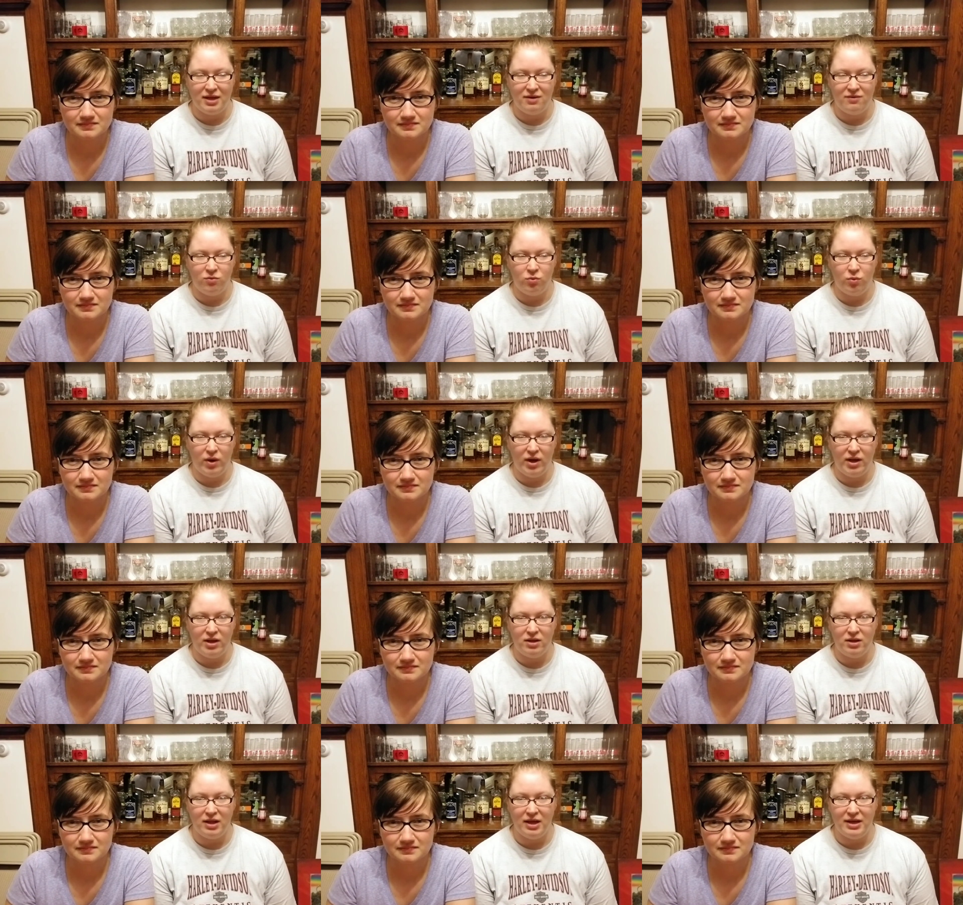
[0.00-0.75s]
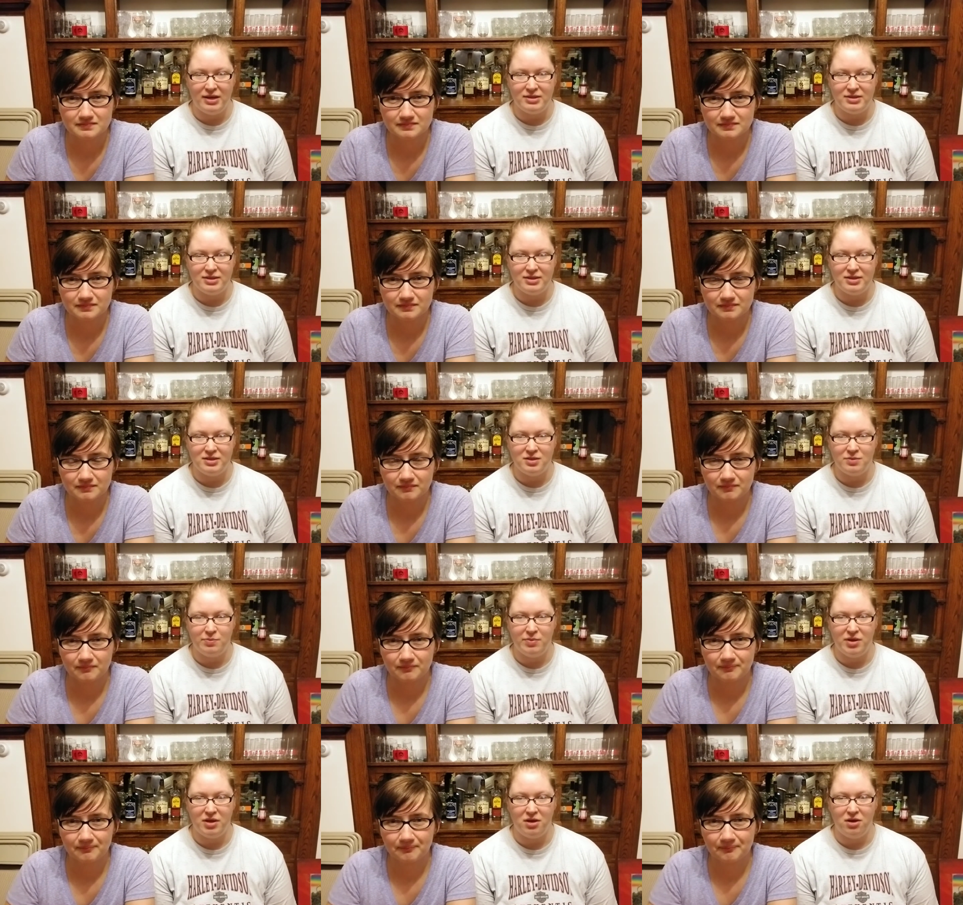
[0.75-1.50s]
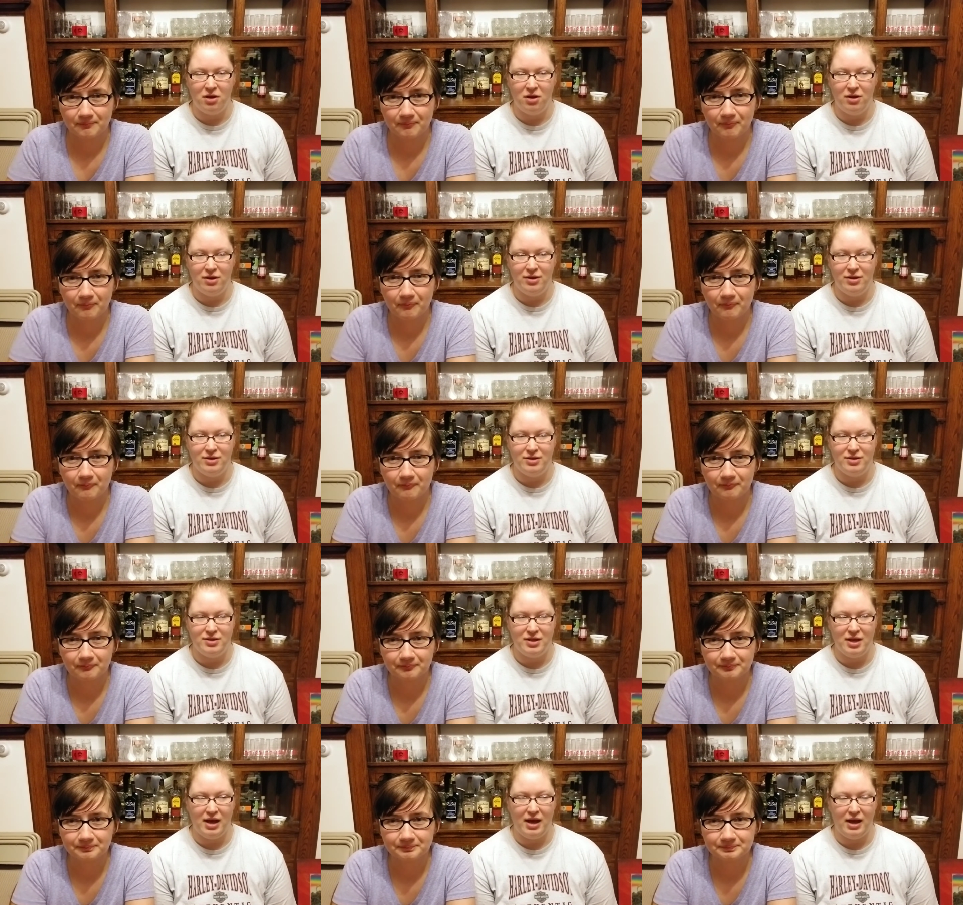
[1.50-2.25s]
Speaker 1: of wine glasses
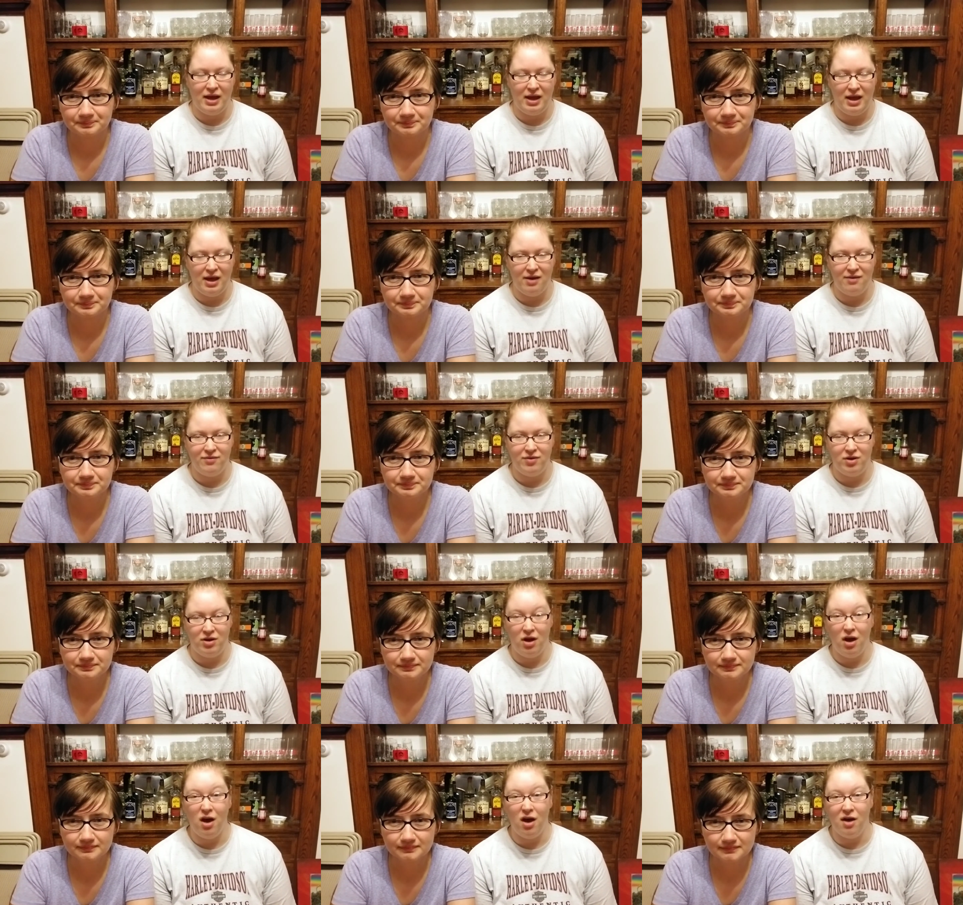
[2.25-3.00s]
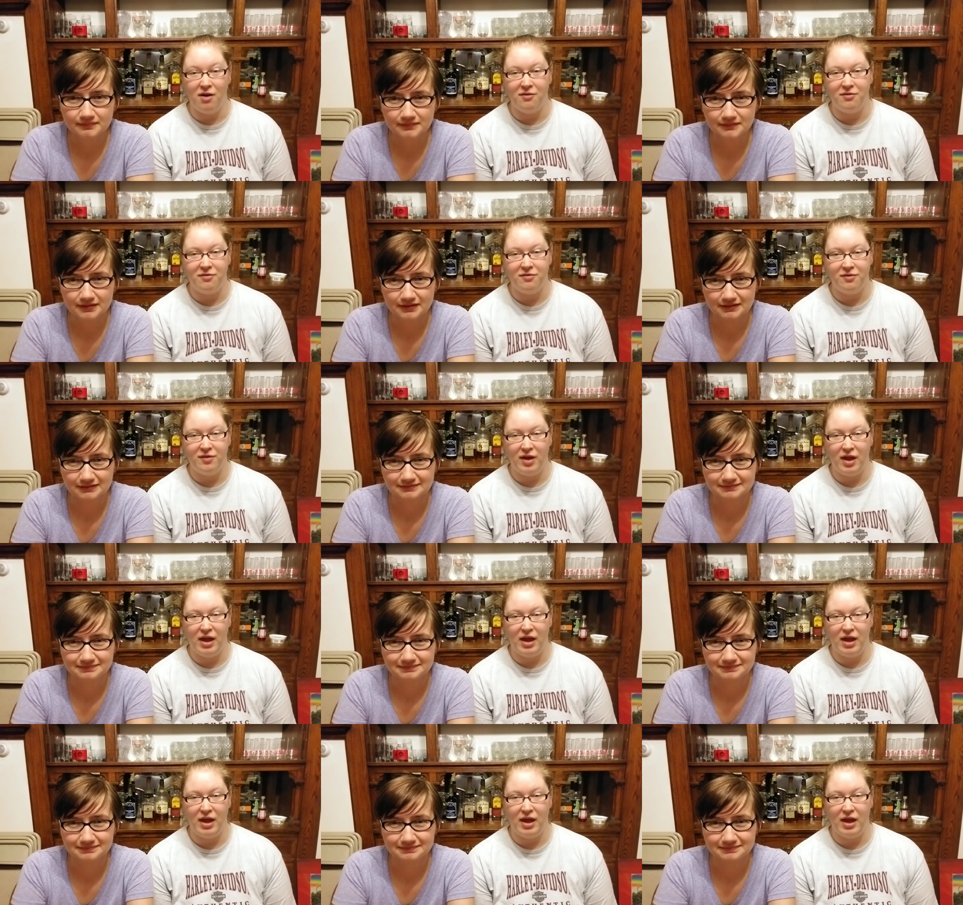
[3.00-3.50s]
because I have enough